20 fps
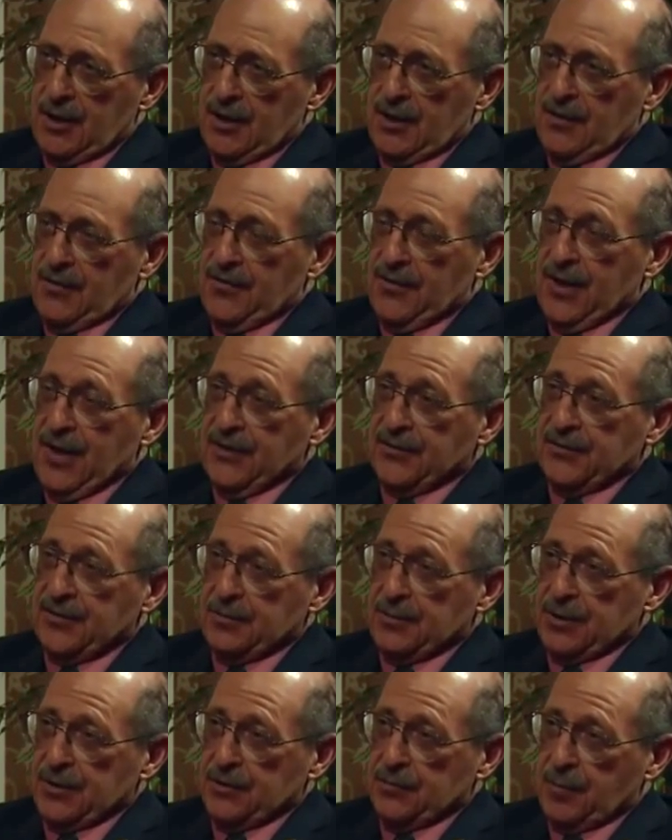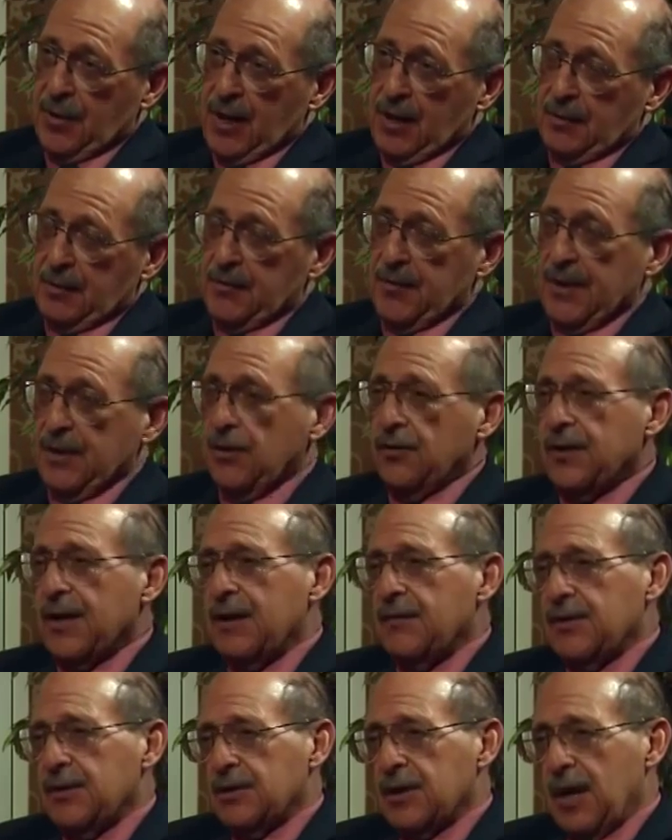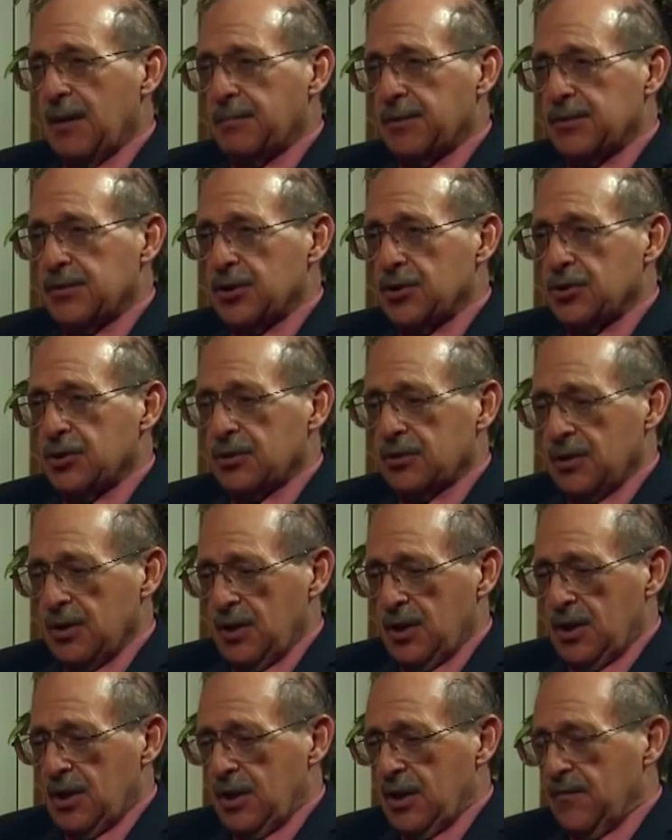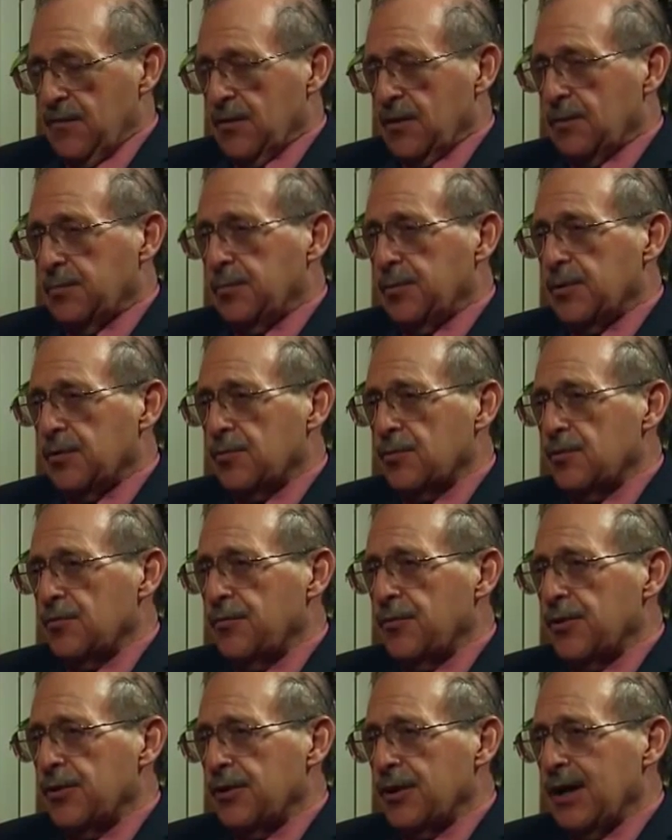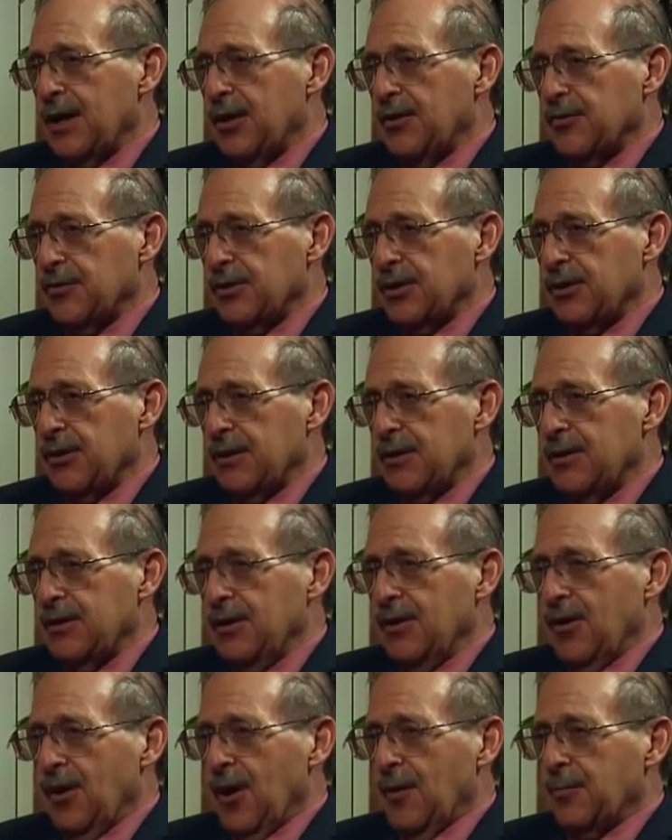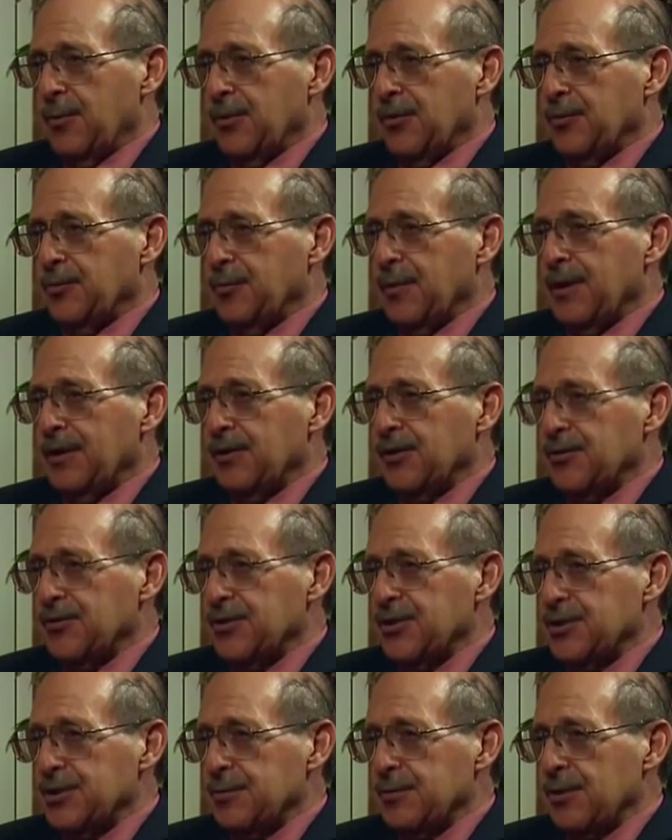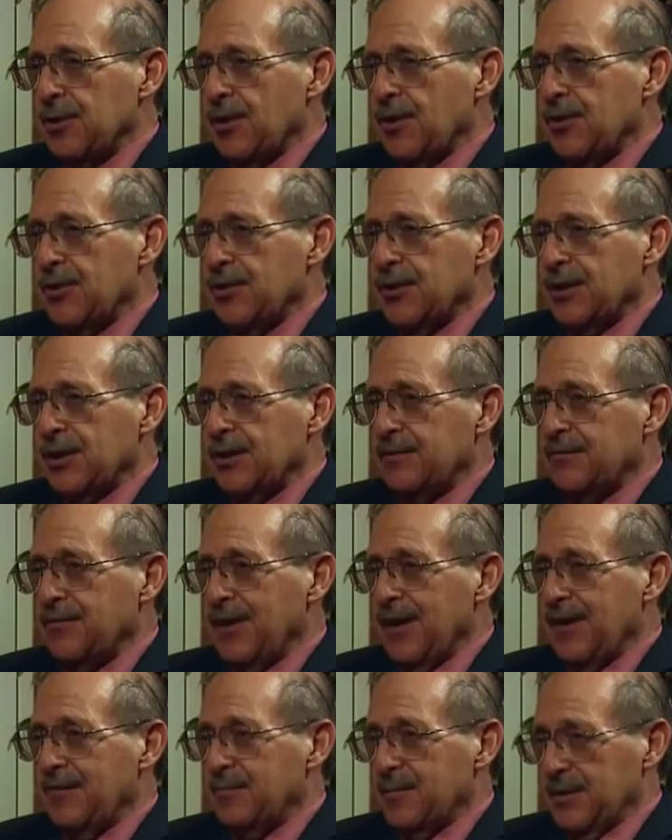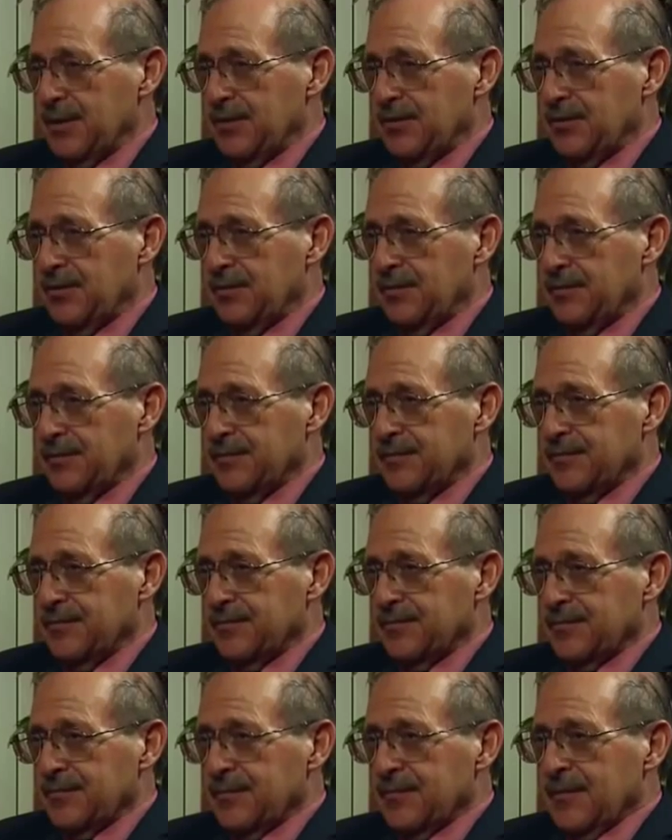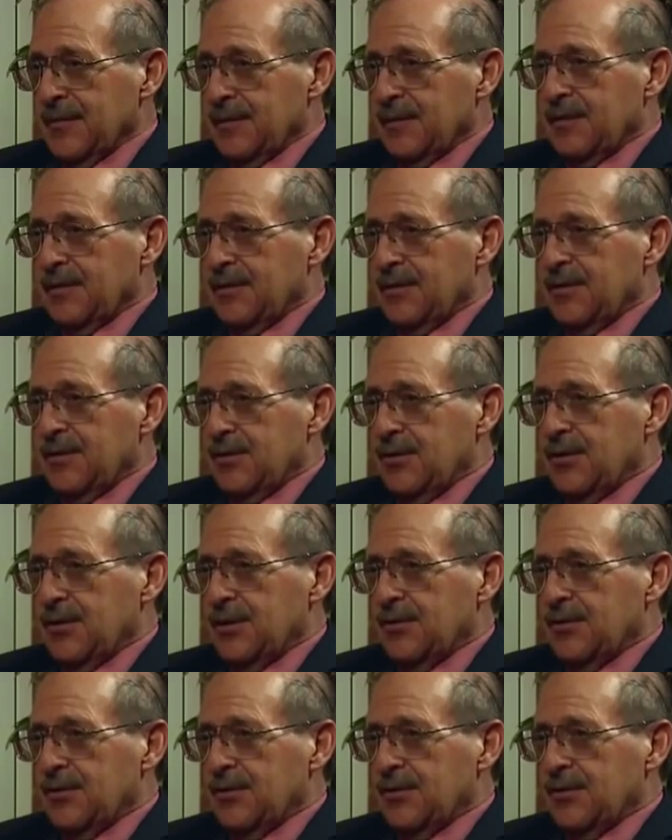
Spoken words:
That's the biggest problem. They don't have any competition. If you're going to put a roof on your house, Gary, or put a sprinkler system in your yard, you're going to get 5 bids. You're going